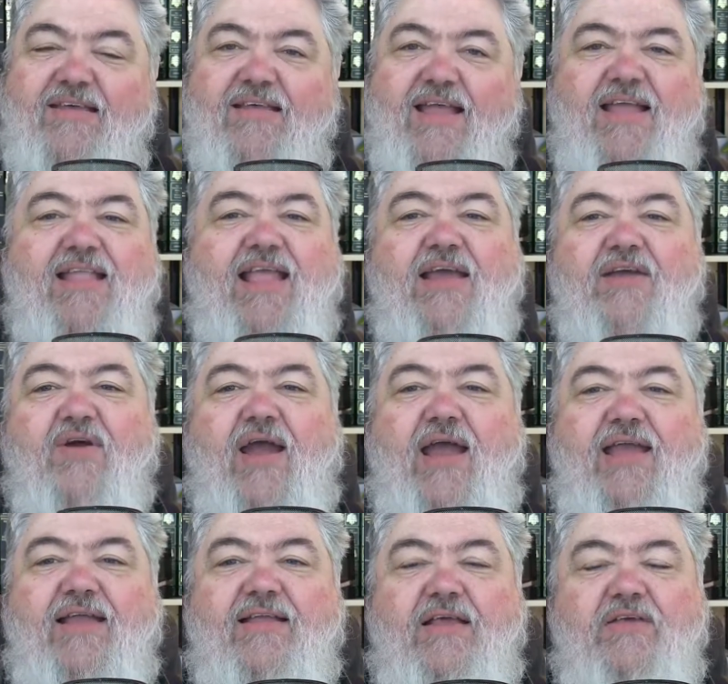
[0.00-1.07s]
Isn't that
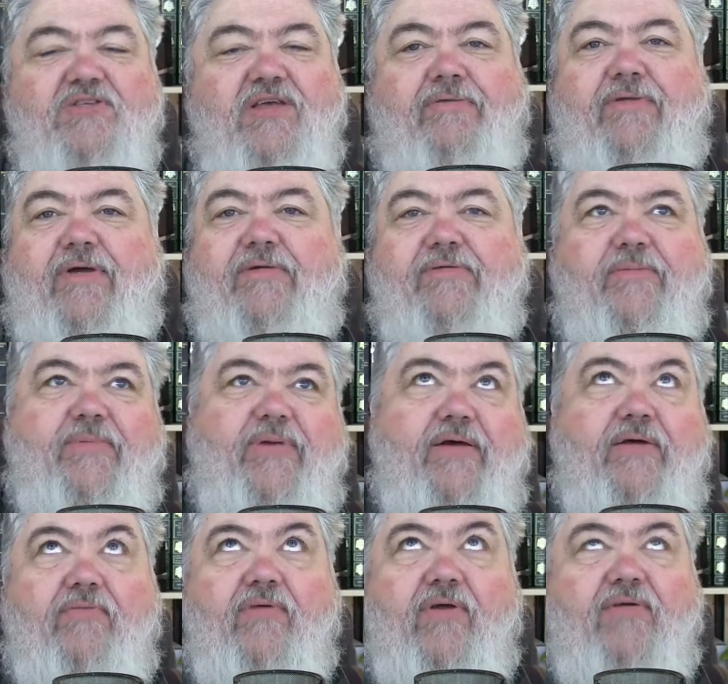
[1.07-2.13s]
great? Now you say, well, Dr.
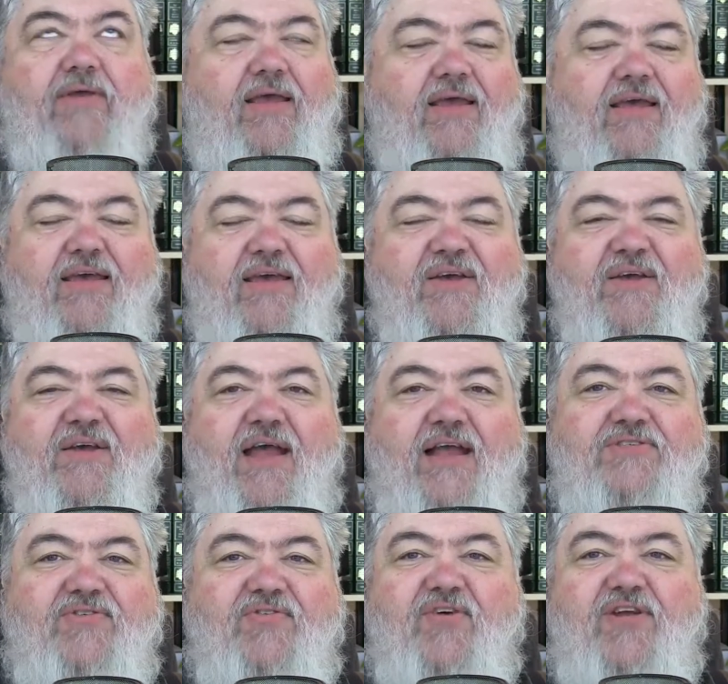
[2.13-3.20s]
Bill,
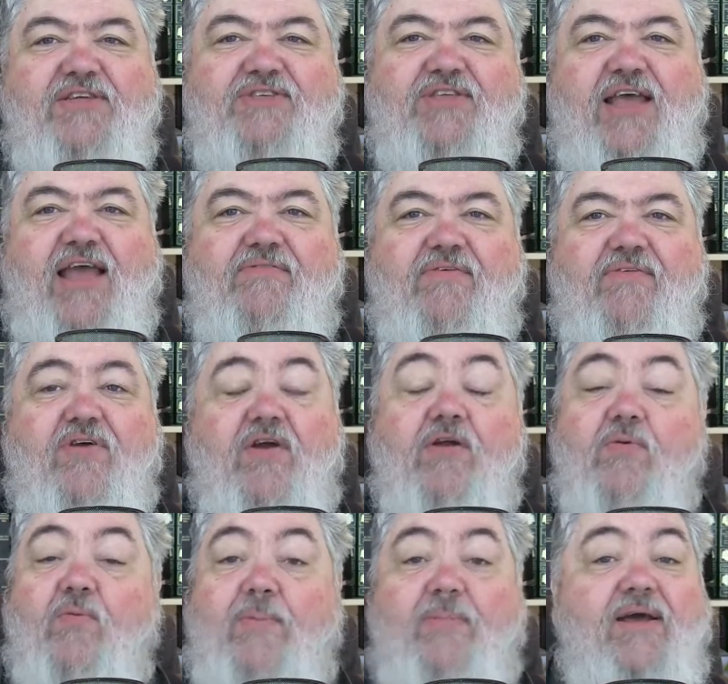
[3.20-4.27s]
that's the funniest thing I've ever
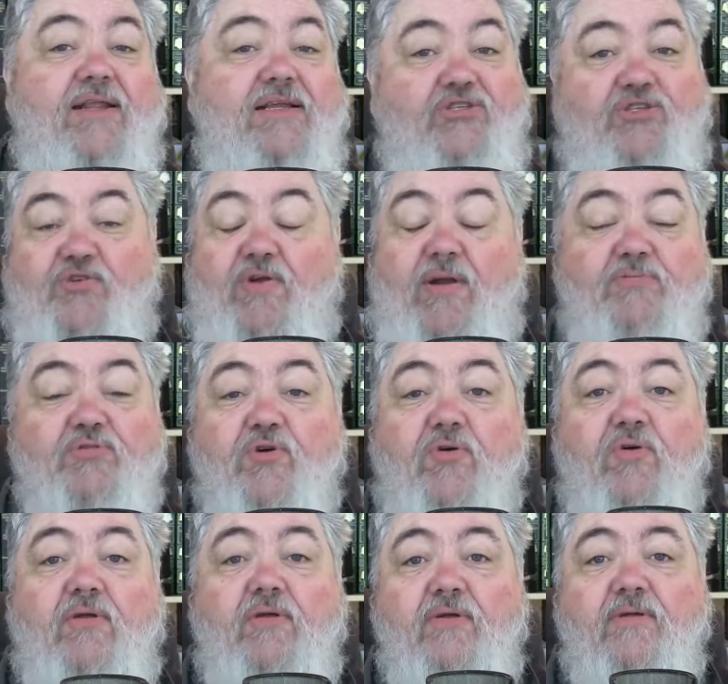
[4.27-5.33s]
heard, but it's scriptural.